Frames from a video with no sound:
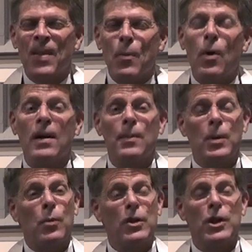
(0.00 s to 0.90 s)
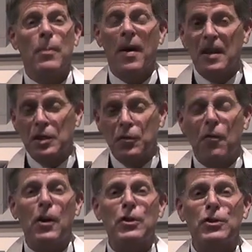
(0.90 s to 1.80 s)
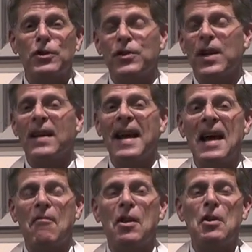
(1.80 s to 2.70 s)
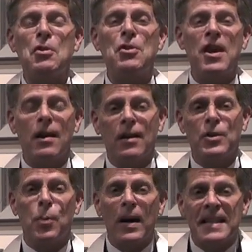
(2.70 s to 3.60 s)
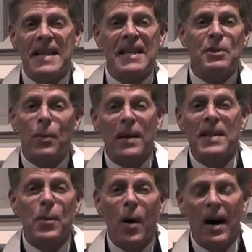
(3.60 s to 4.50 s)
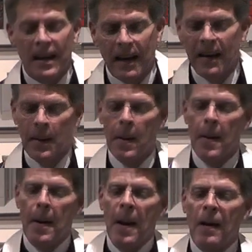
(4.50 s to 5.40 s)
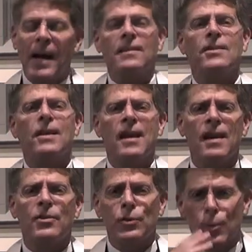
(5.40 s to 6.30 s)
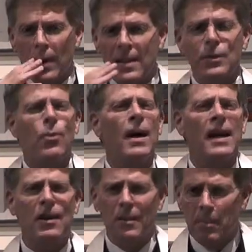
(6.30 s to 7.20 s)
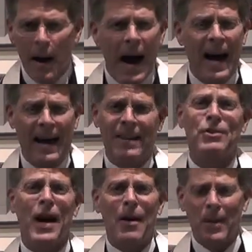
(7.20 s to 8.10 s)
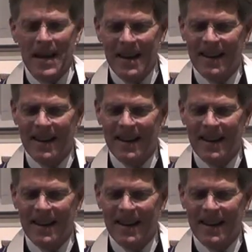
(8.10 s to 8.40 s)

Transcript: Welcome to worship on this first Sunday of the new year 2021. Let's kiss 2020 goodbye, shall we?